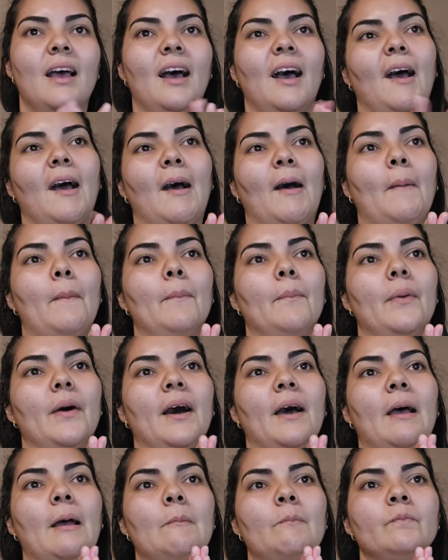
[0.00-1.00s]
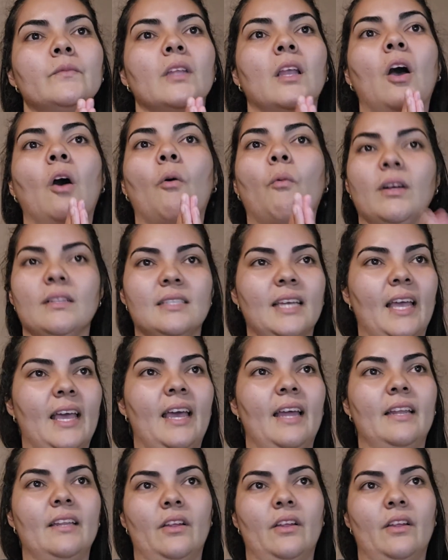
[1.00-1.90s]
But once again,